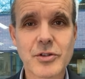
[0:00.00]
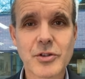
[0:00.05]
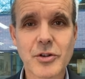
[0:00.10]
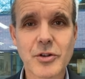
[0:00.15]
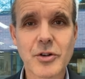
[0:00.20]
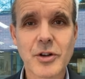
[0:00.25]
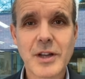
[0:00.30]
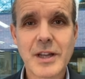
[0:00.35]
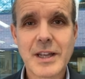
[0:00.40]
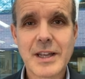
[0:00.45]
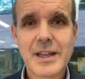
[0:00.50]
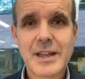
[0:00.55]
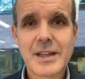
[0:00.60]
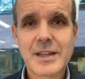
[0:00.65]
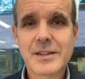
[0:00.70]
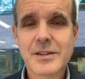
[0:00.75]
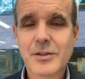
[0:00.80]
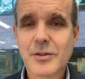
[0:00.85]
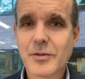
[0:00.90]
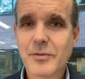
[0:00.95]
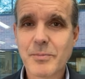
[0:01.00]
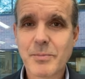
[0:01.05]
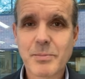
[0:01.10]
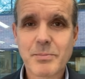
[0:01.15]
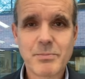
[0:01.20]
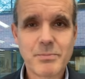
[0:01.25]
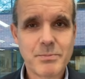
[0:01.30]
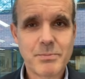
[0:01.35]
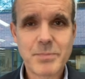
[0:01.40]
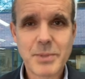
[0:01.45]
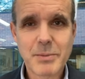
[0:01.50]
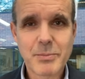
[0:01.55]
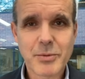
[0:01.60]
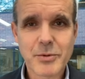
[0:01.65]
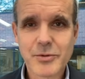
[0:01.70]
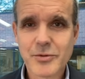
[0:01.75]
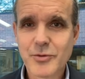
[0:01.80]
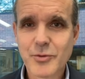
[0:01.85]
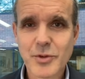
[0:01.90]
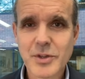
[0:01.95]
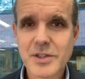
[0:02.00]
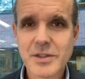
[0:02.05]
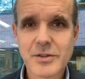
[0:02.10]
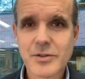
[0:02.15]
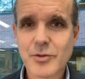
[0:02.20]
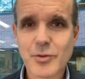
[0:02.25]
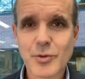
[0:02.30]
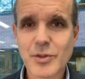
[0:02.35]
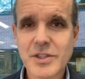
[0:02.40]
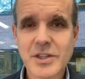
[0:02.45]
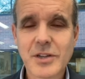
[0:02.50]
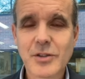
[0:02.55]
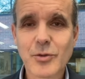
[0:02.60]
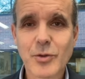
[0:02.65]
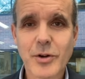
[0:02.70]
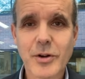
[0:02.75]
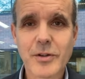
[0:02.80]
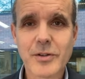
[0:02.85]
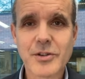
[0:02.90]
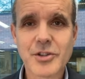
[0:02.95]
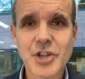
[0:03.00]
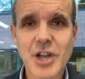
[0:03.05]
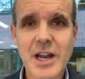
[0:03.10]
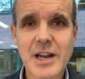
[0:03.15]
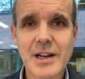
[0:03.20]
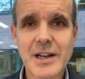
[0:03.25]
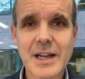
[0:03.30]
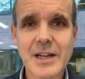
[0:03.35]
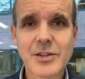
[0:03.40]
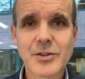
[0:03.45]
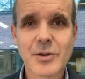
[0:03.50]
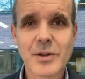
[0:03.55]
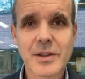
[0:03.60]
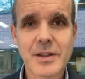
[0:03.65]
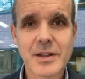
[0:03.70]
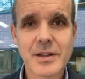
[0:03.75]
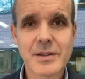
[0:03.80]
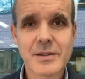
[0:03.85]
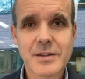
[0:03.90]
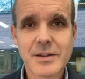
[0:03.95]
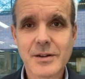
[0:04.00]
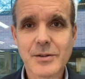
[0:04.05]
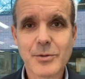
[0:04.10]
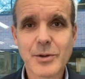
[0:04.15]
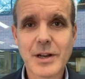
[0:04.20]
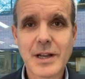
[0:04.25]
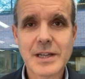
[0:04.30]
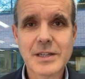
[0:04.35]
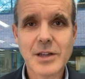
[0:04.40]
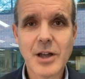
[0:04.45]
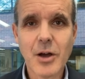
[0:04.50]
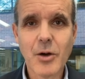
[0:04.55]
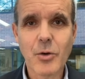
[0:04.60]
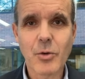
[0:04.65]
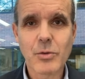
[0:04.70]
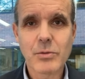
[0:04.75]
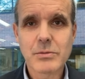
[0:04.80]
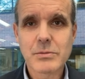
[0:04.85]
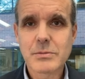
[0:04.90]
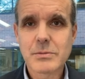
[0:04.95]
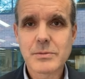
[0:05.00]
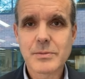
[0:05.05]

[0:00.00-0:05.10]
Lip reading: So instead of people switching to another channel, actually they'll realize, oh,